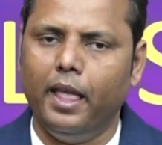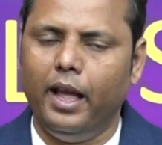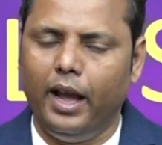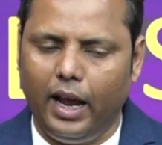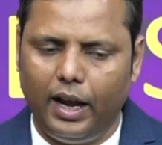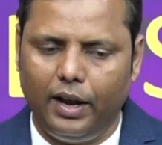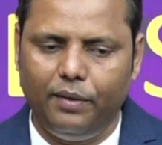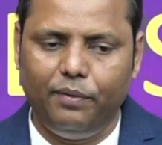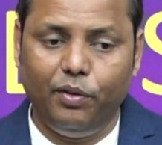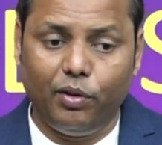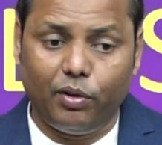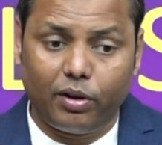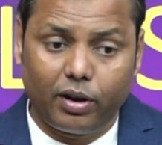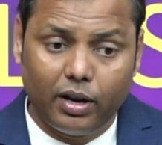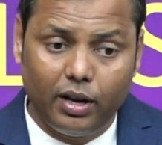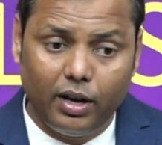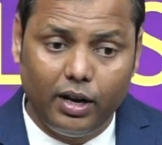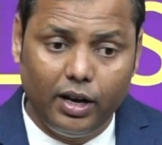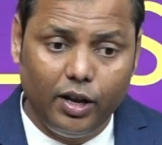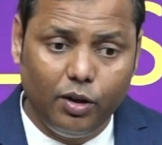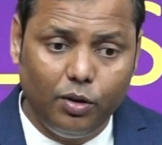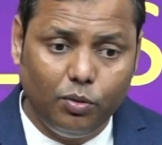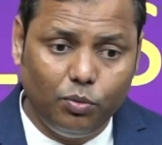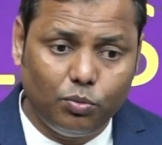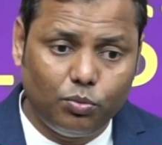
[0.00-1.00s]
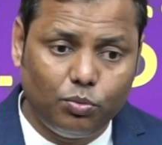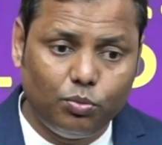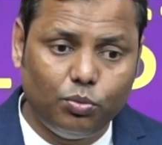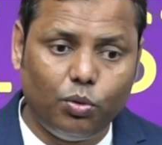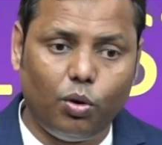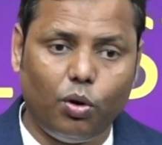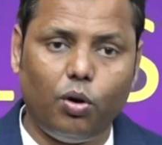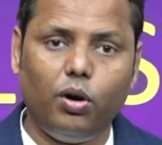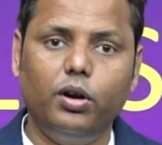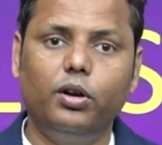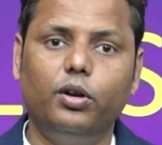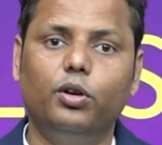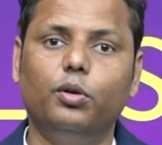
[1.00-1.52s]
and if you really
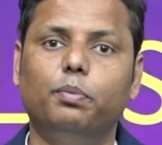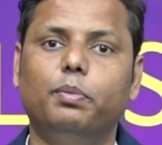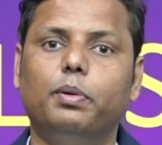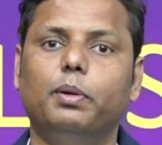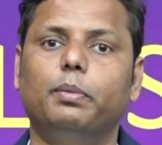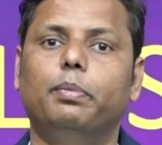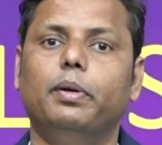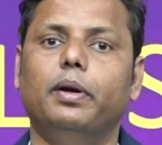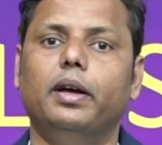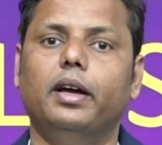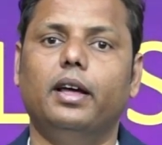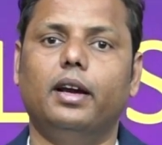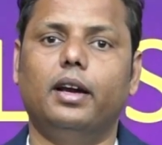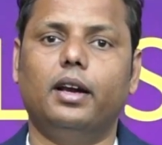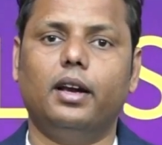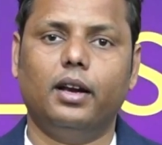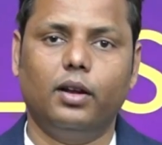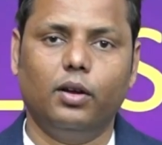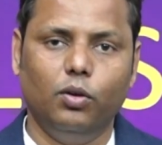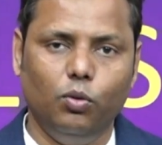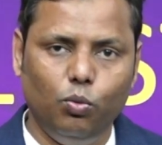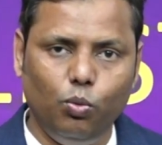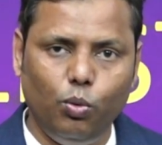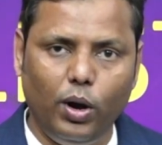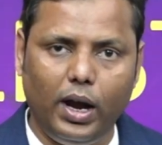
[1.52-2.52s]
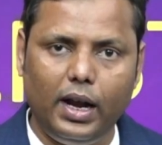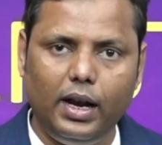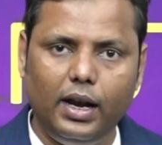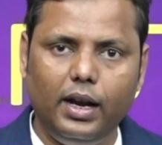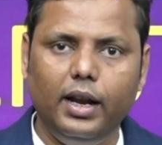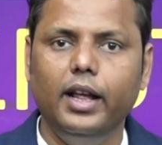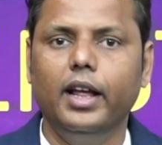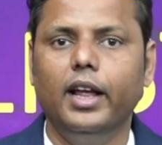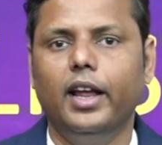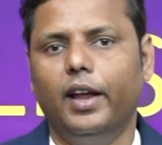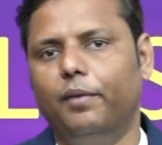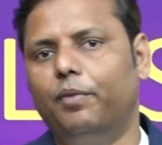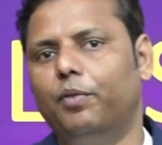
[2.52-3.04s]
want to prepare well,
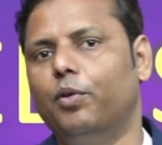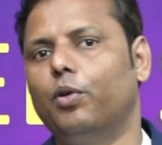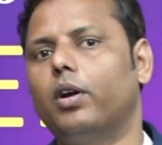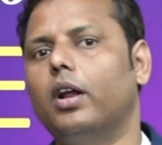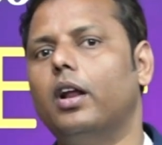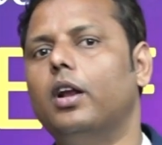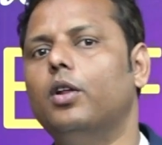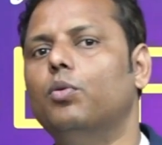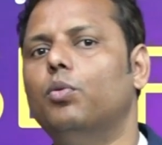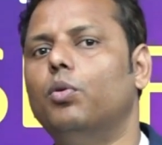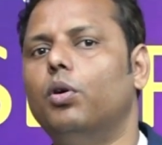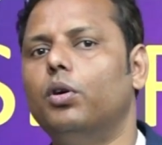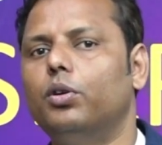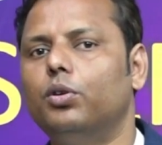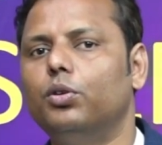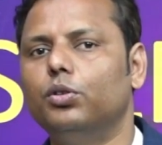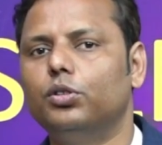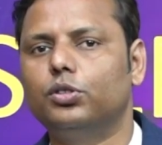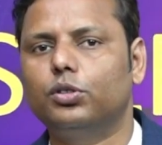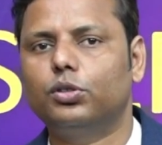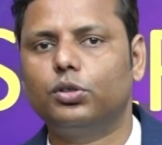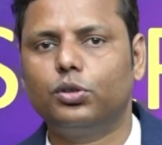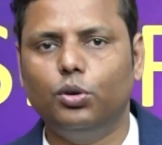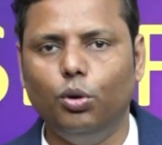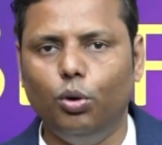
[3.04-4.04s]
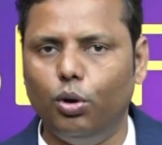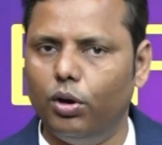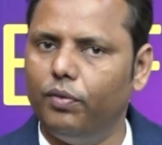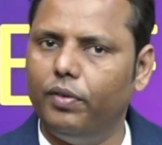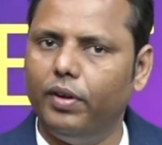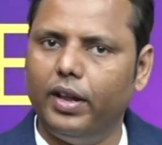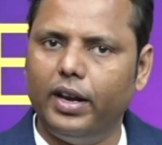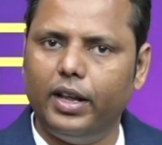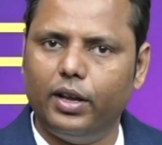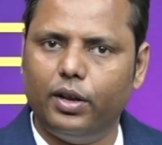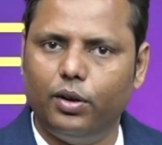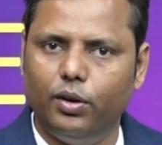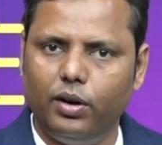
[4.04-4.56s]
if you really want to score
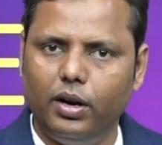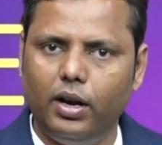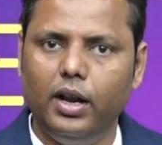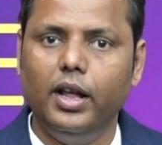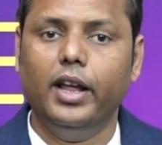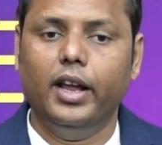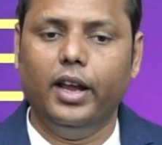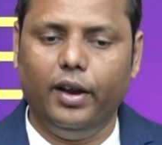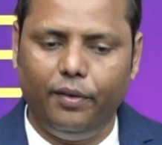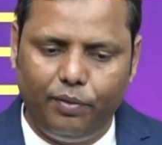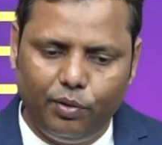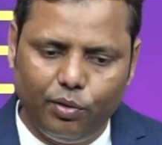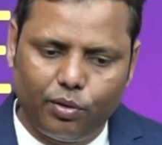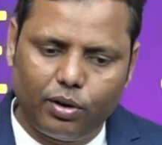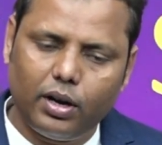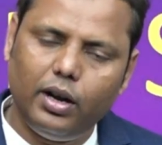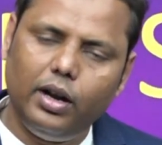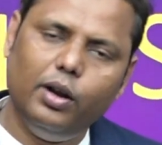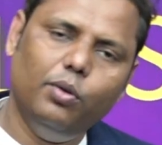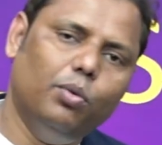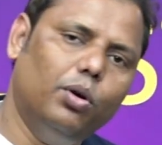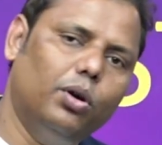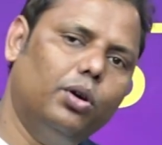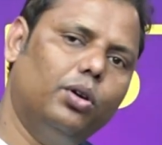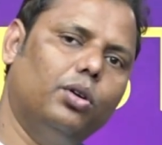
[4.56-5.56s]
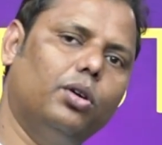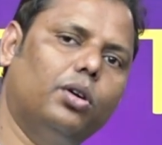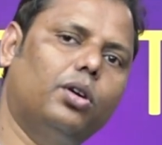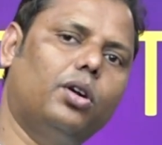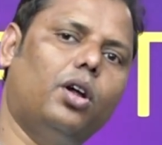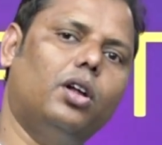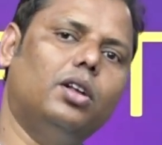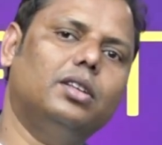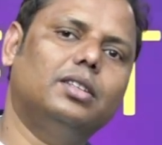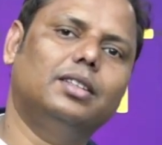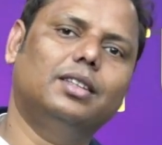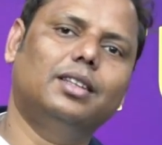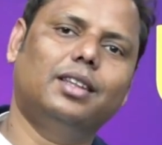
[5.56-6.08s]
very good, if you really want to
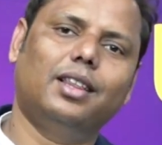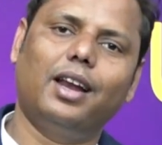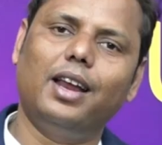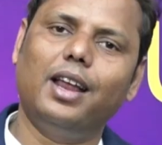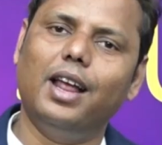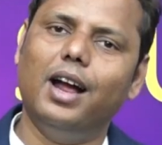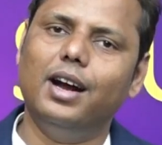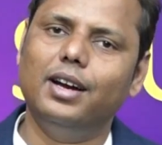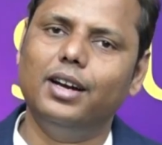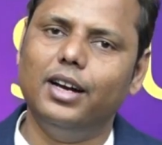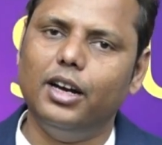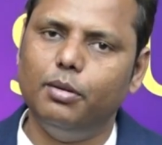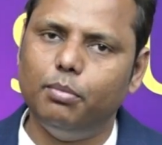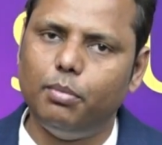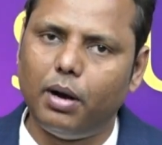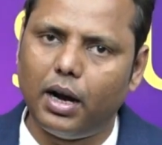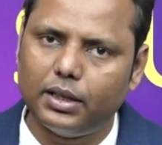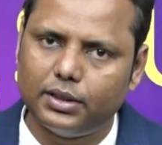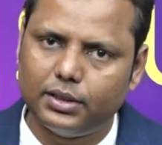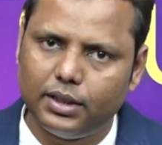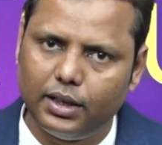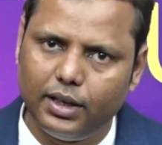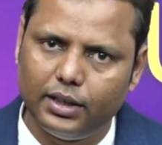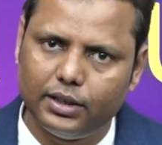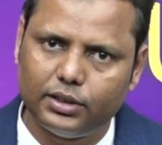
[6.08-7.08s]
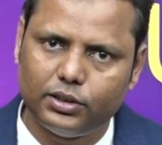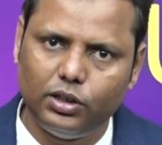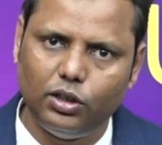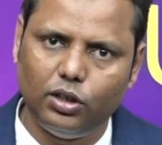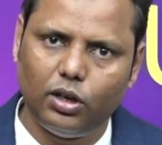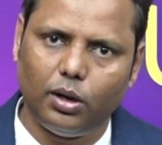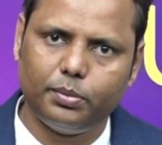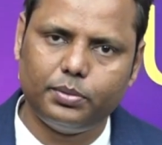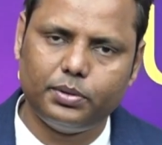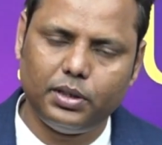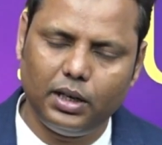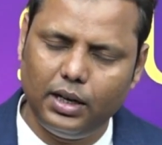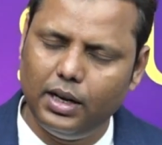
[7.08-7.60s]
cross 300 marks in history
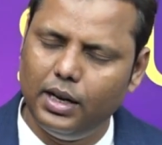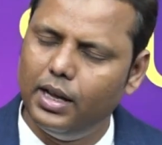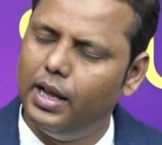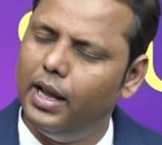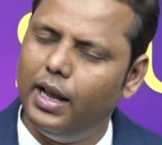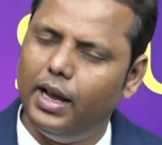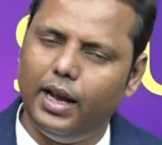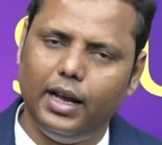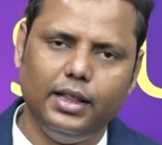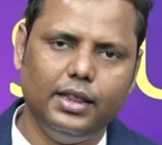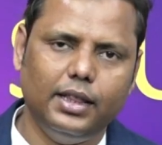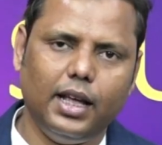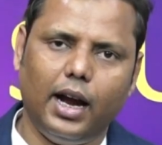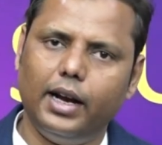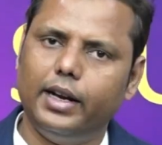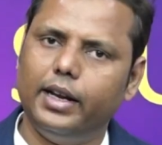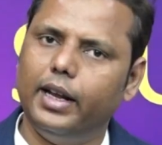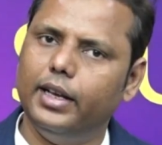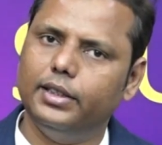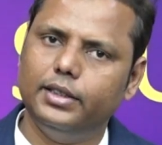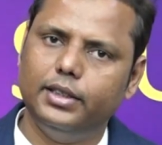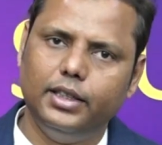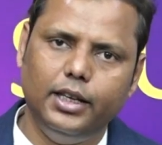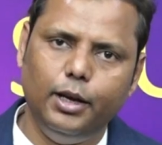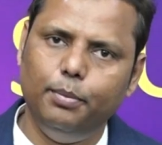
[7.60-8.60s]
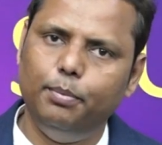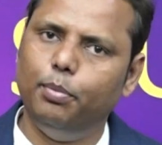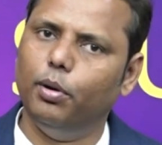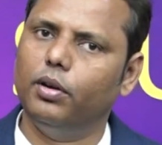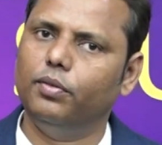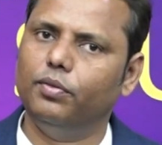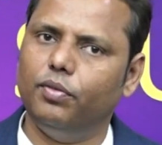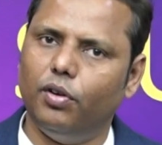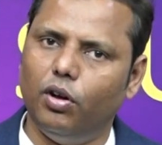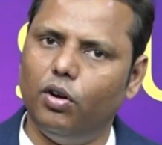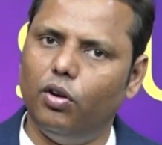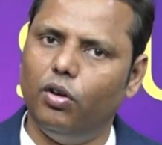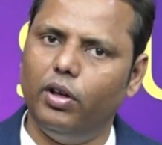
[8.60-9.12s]
optional, in that case keep on
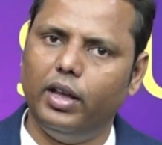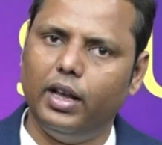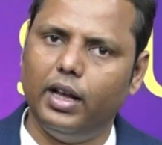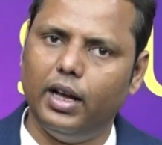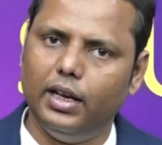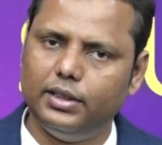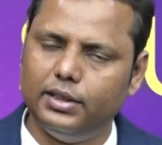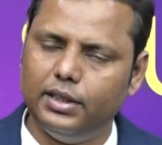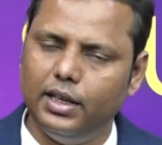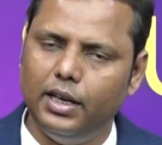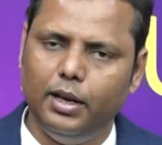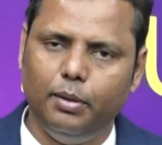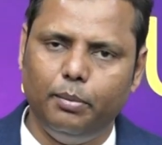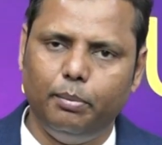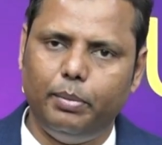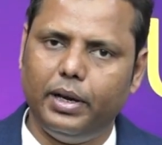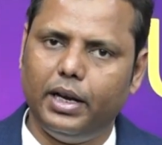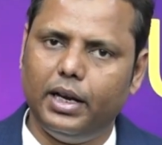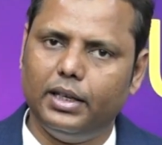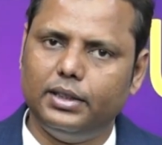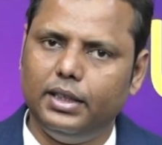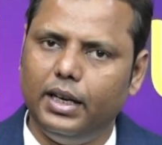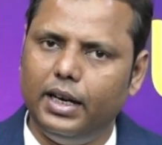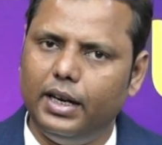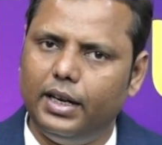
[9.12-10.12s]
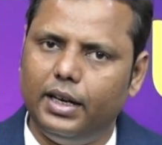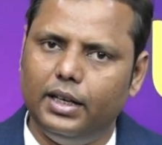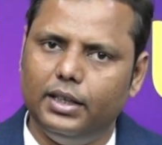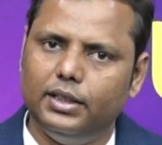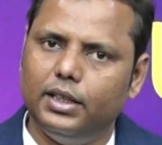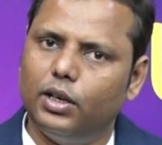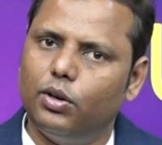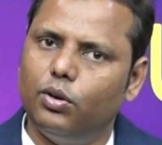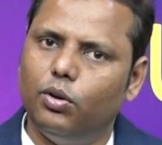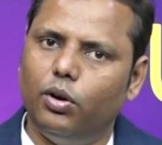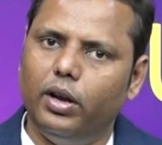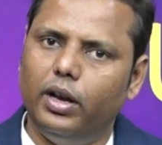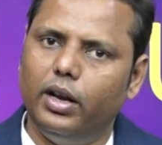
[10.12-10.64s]
following us, because it
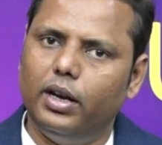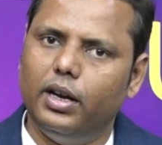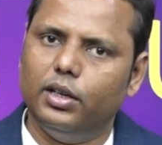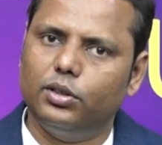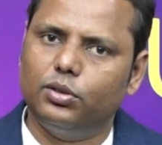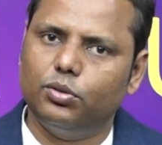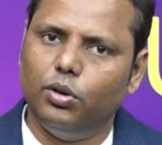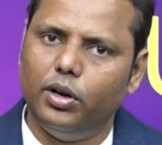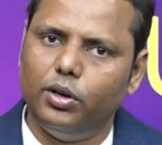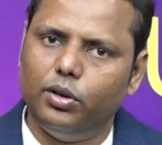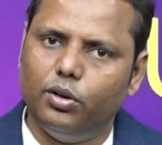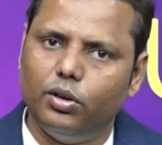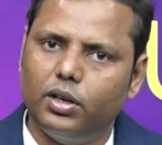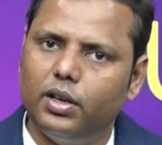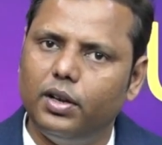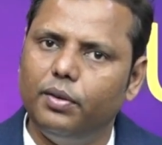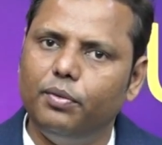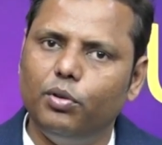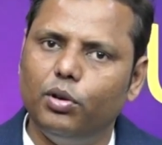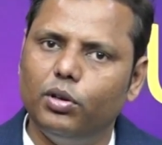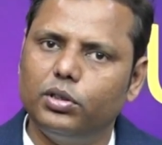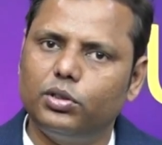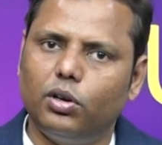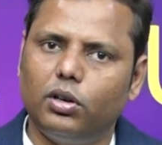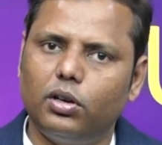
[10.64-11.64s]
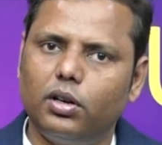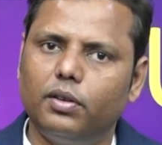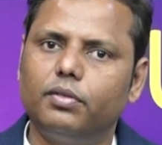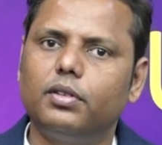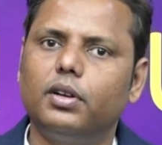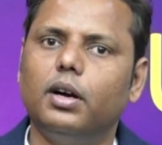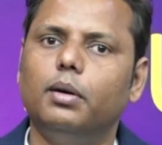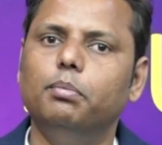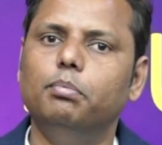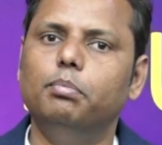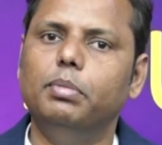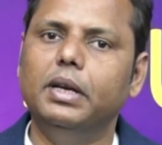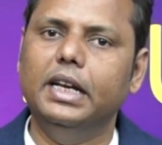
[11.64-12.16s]
is going to give you a sort of
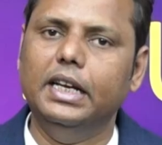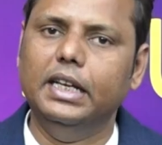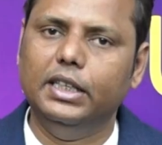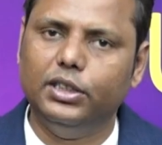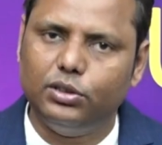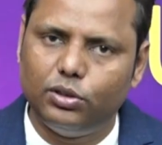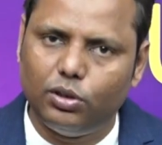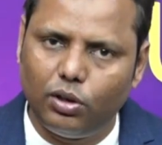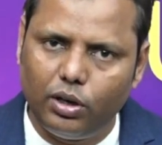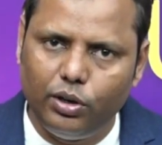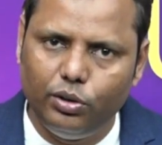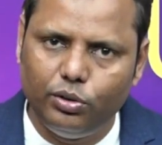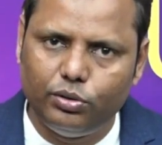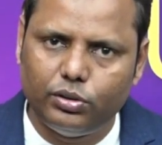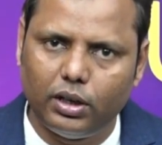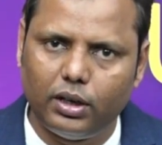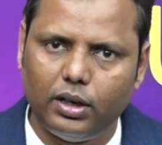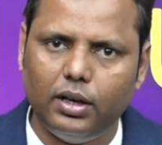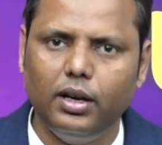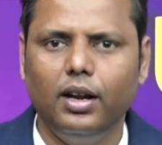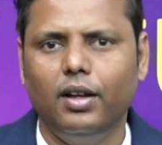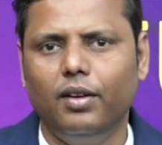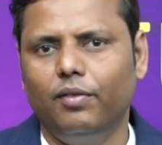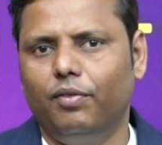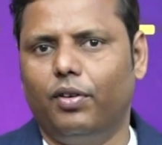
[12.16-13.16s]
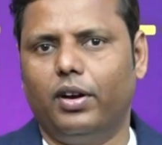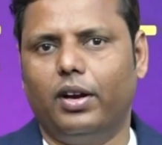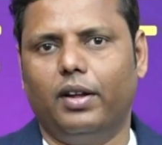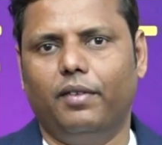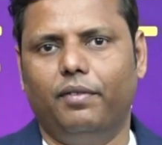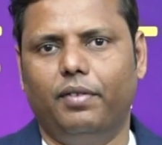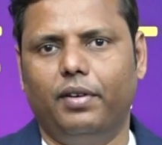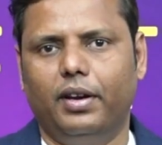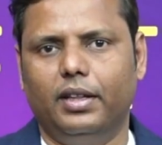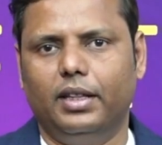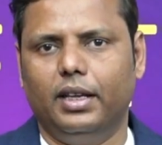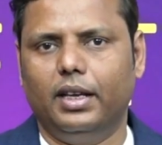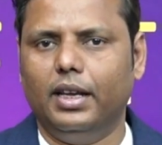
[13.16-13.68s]
complete solution for
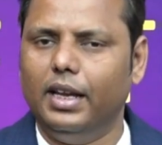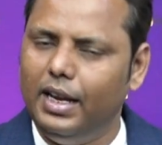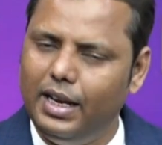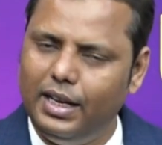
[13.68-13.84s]
everything.